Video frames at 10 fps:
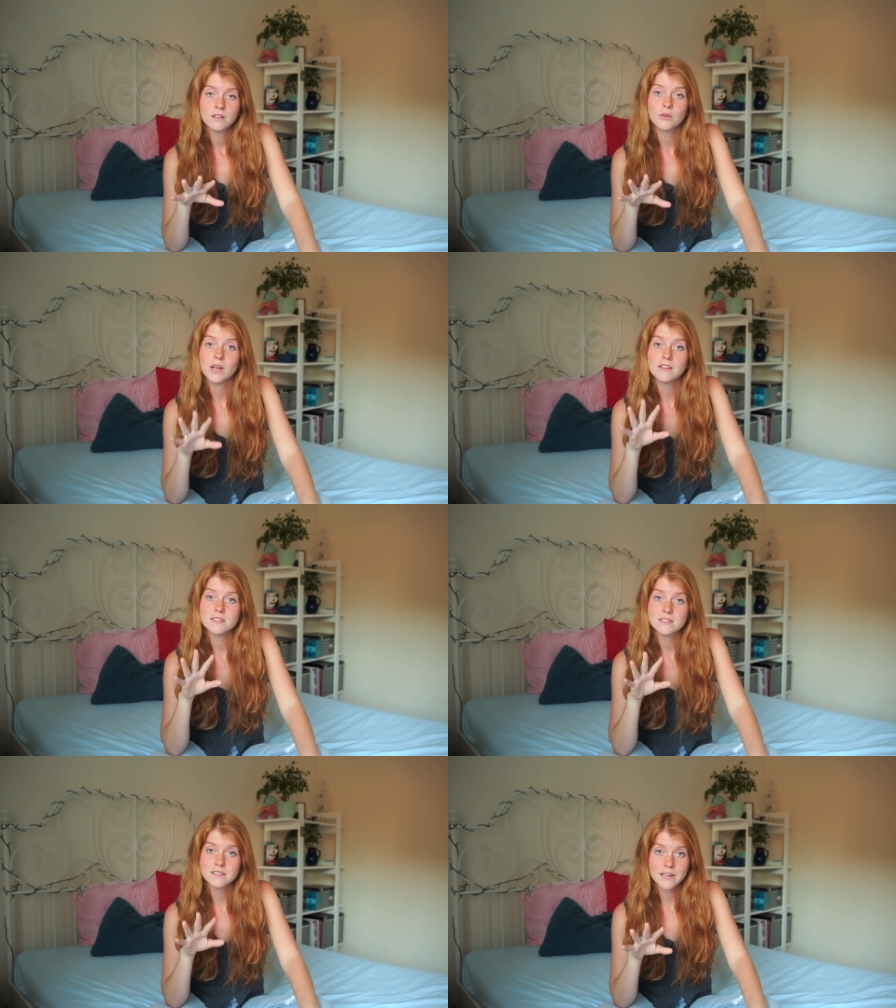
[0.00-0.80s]
Okay, this
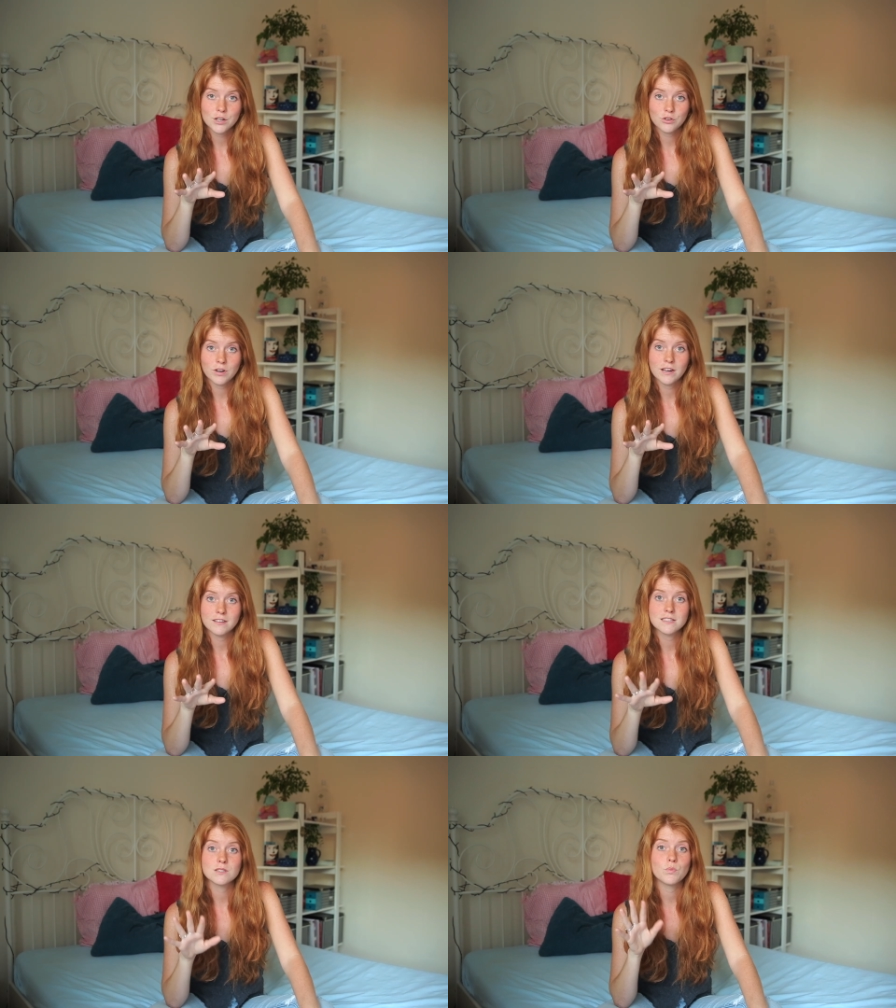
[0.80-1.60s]
is second grade.
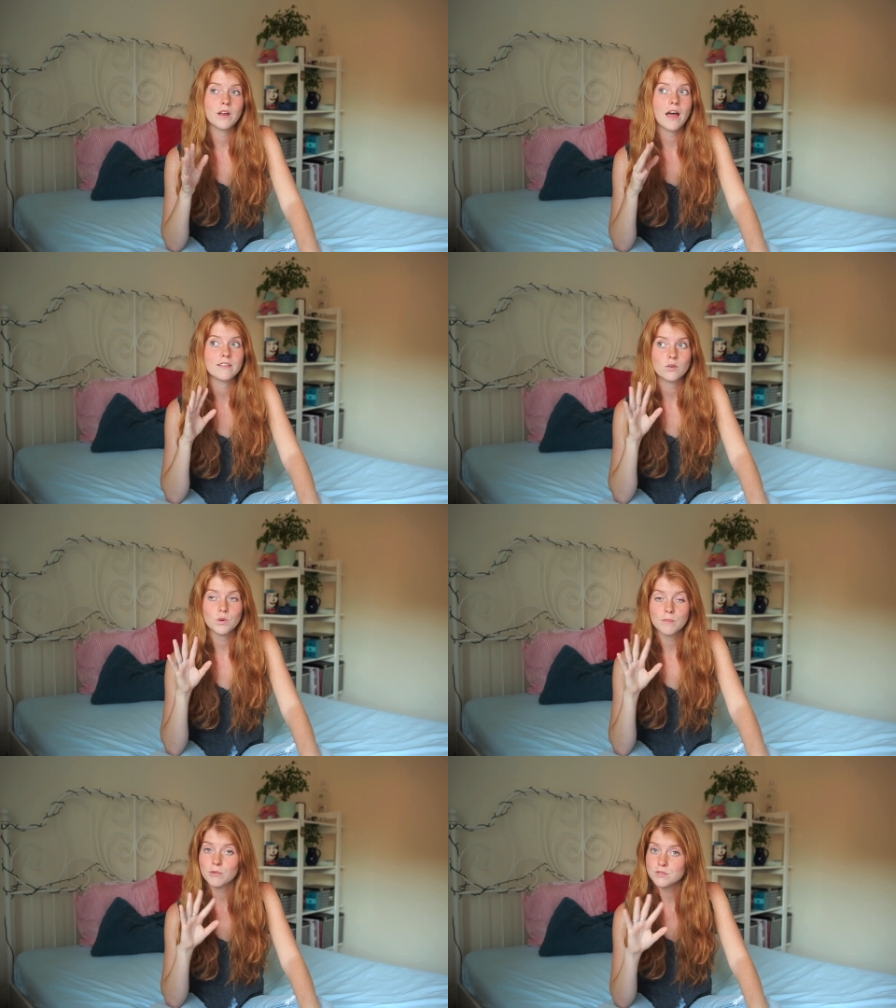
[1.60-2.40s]
This is what I think
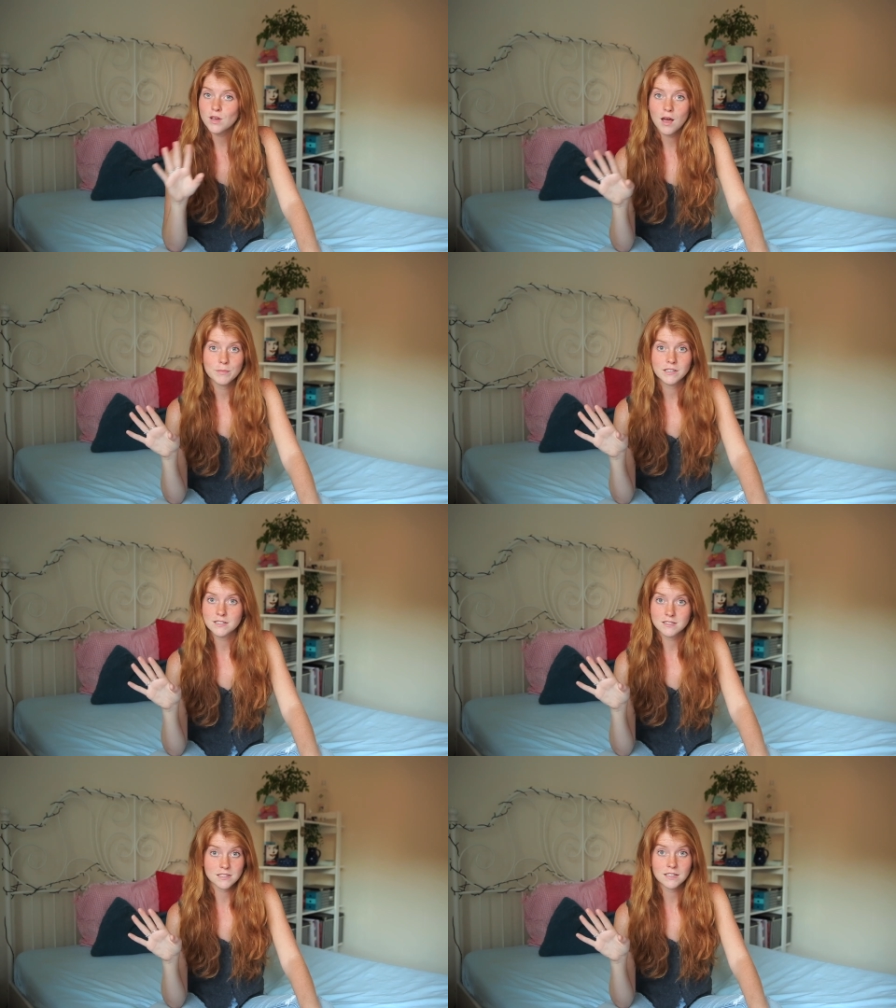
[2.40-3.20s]
we are most commonly
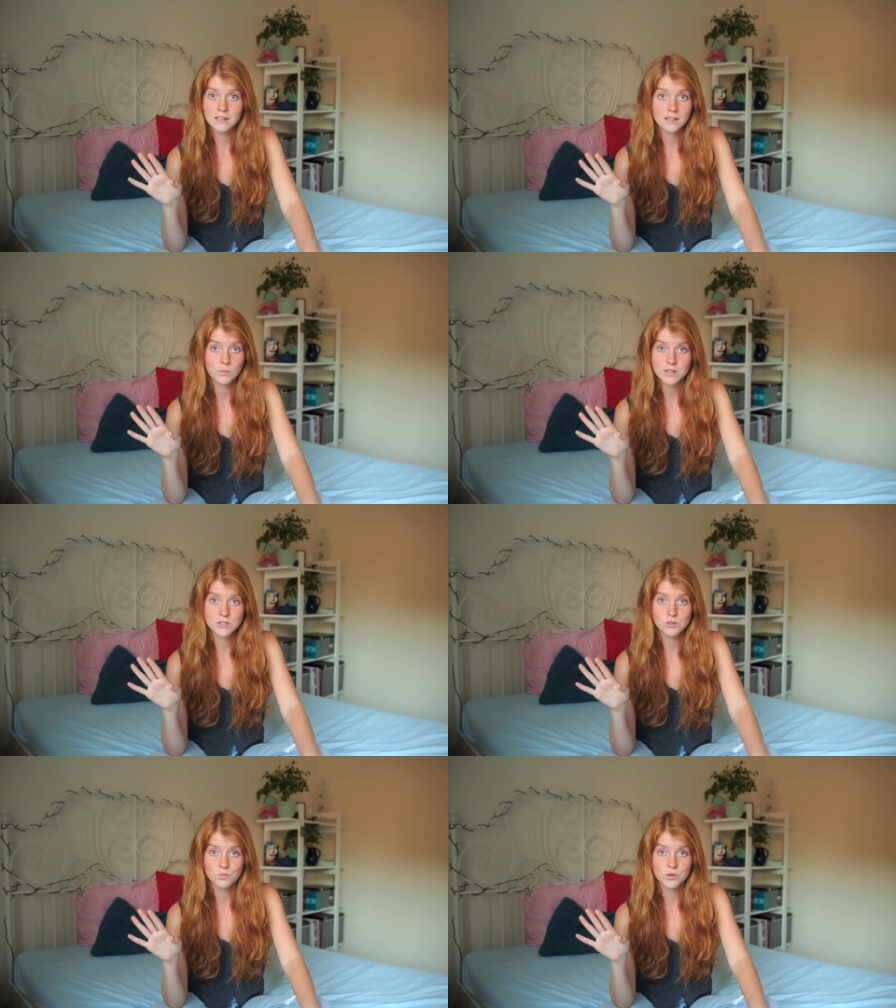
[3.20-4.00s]
seeing in the
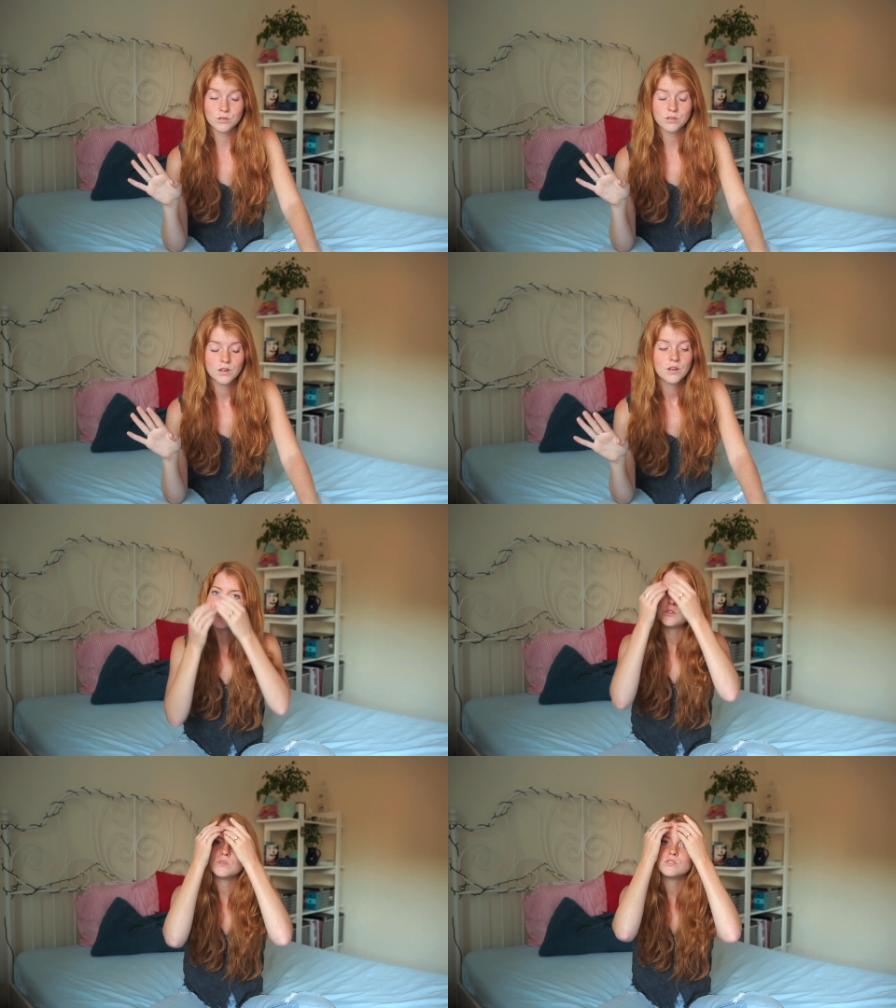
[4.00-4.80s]
Western world.
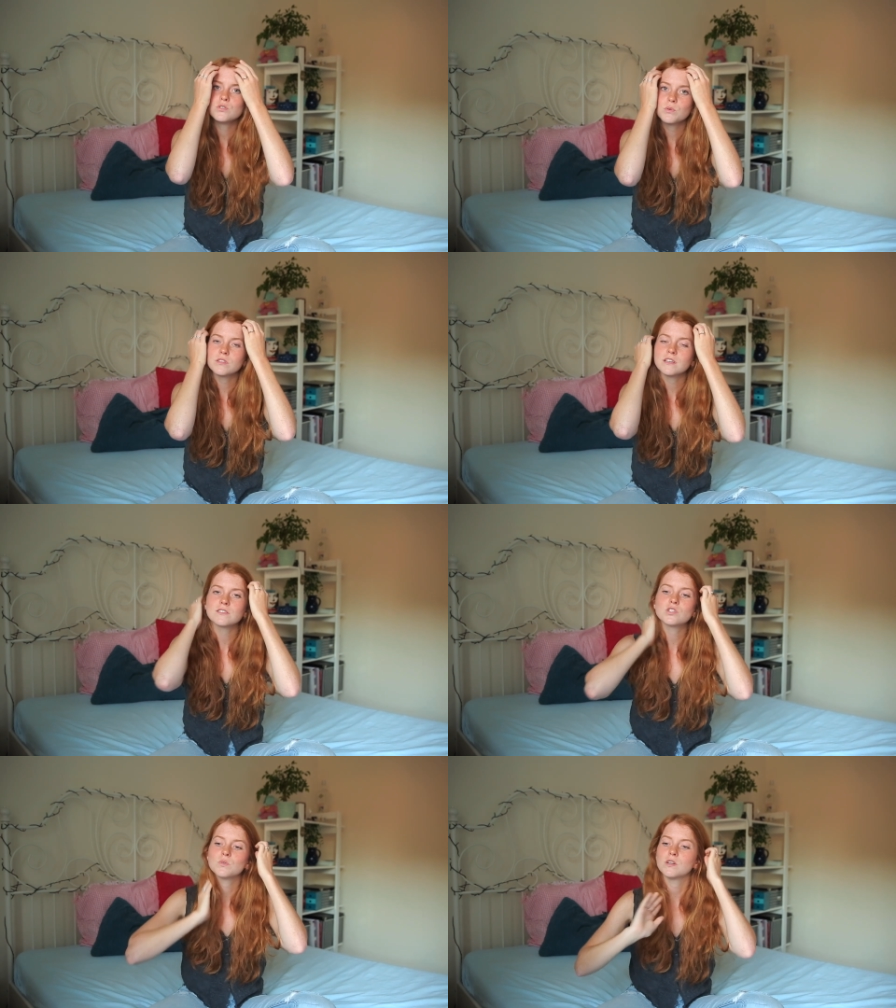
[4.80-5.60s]
And you can do more
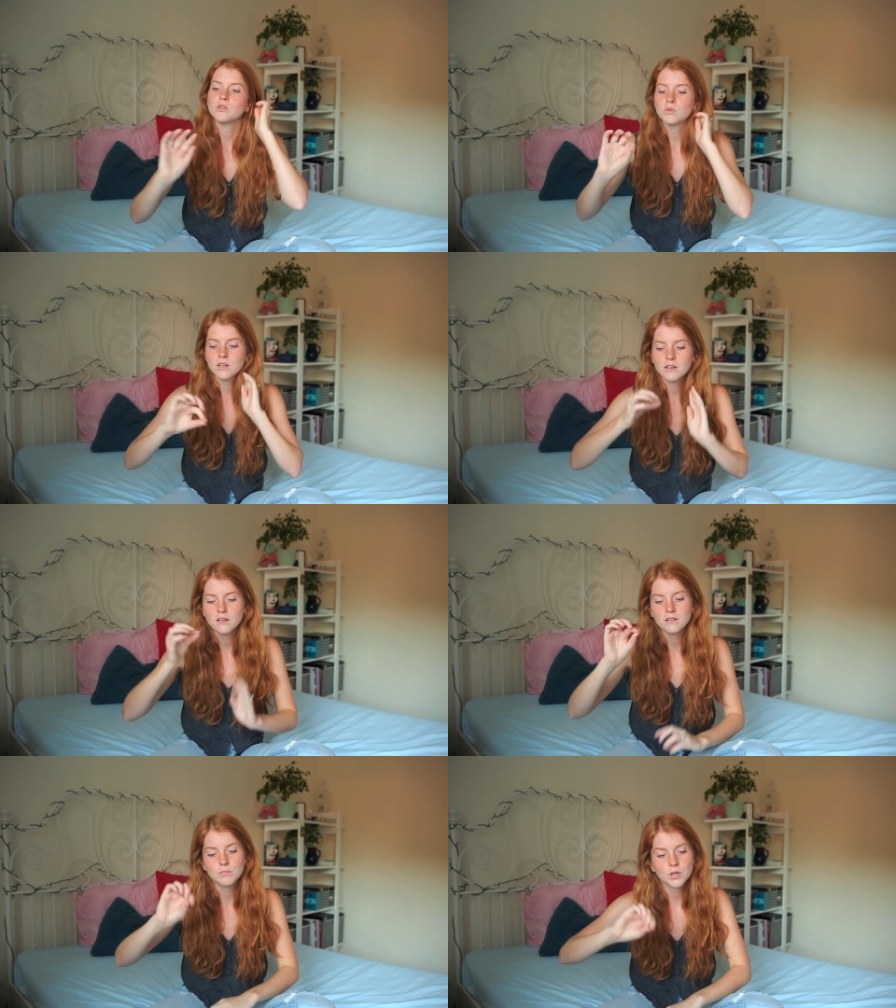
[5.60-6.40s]
things to it. You
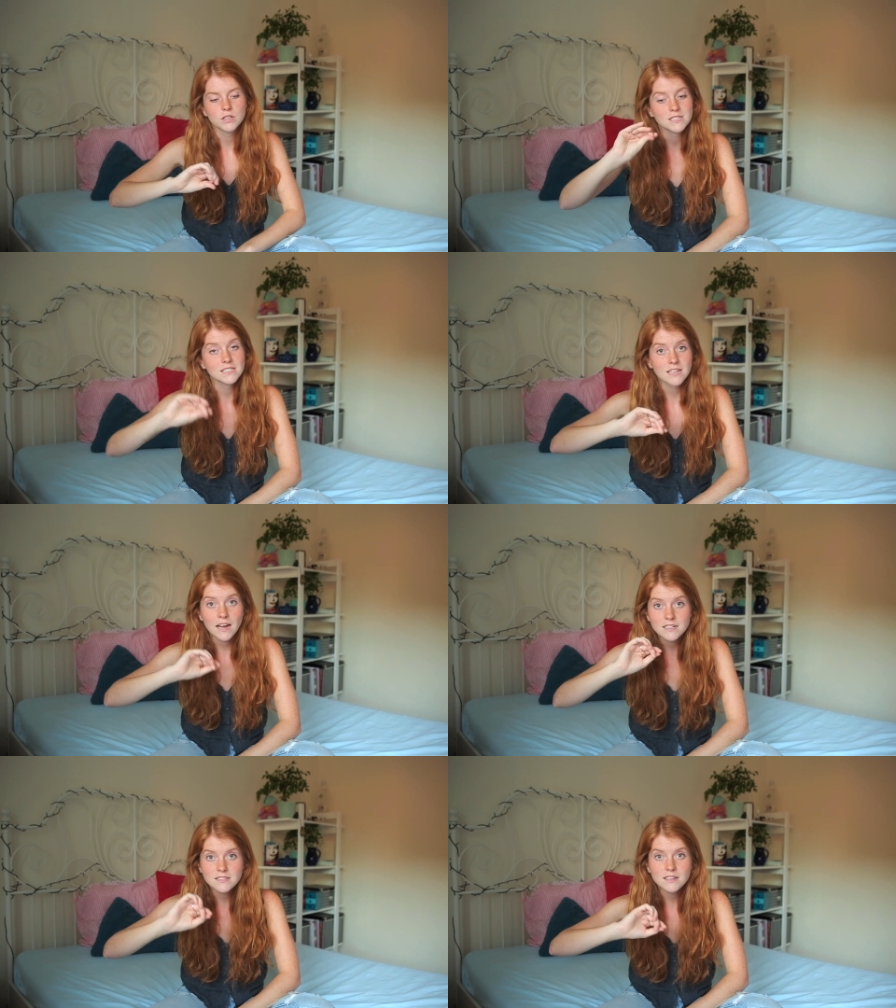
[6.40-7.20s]
can put
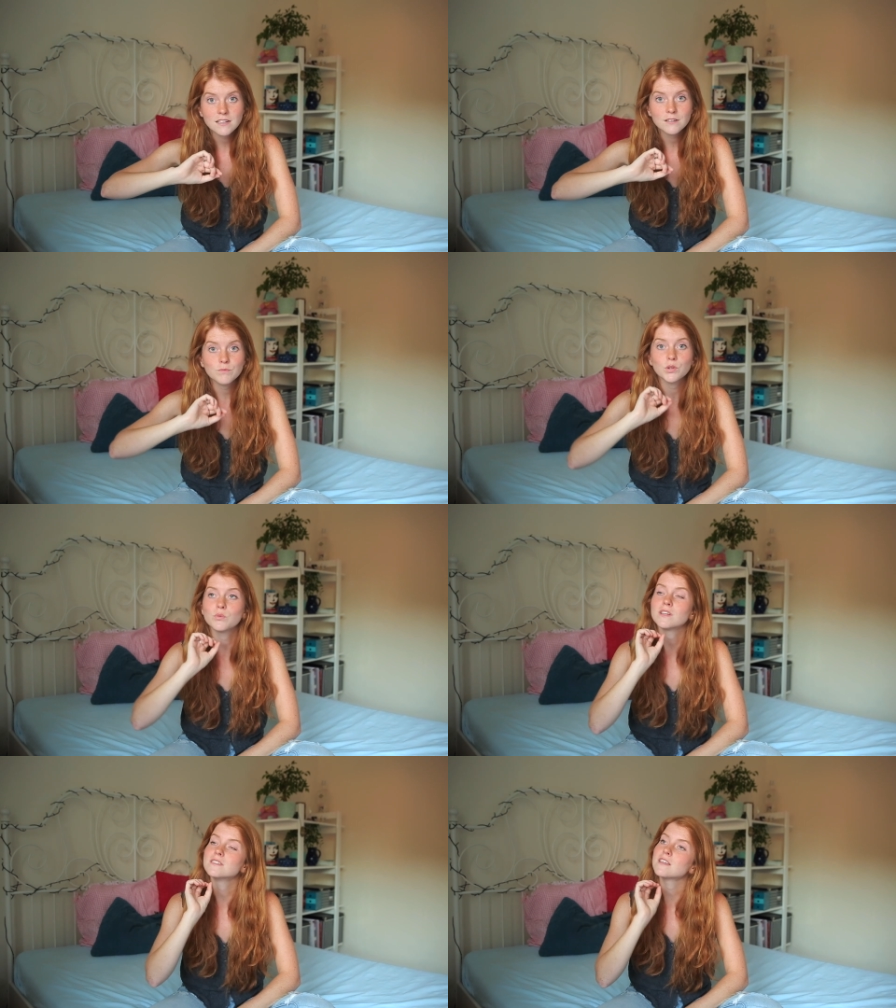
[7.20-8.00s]
designs in it. You
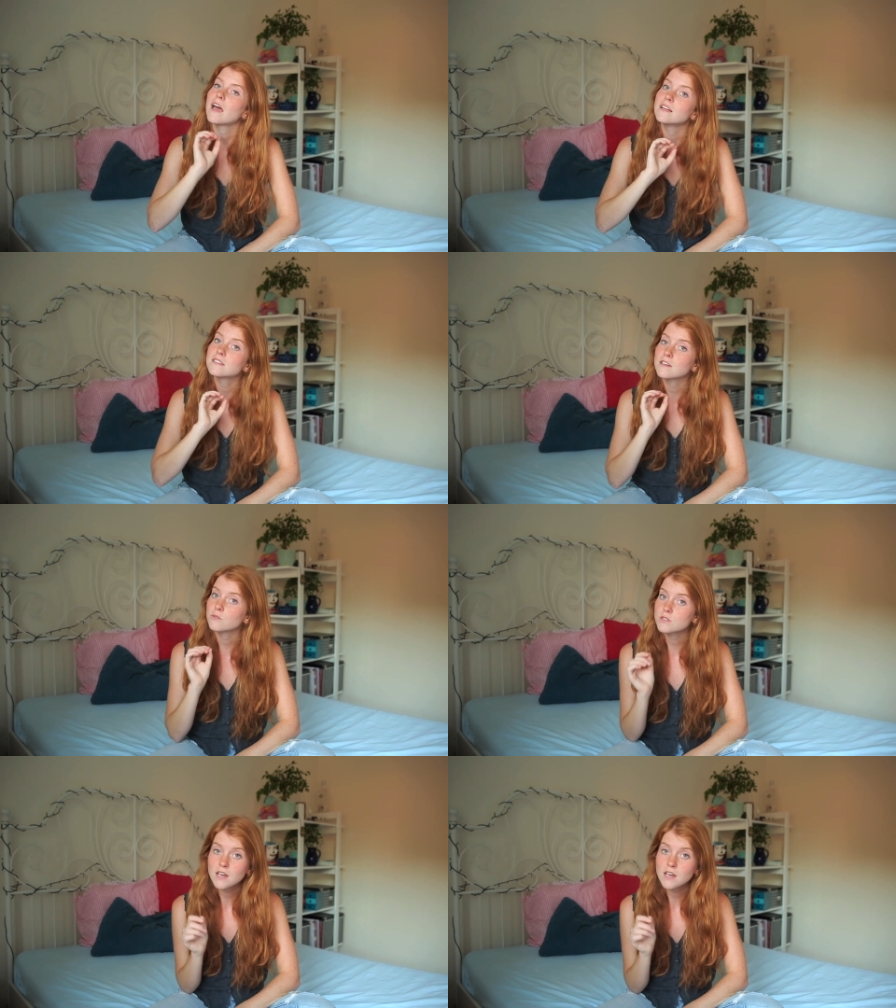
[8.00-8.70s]
can dye it several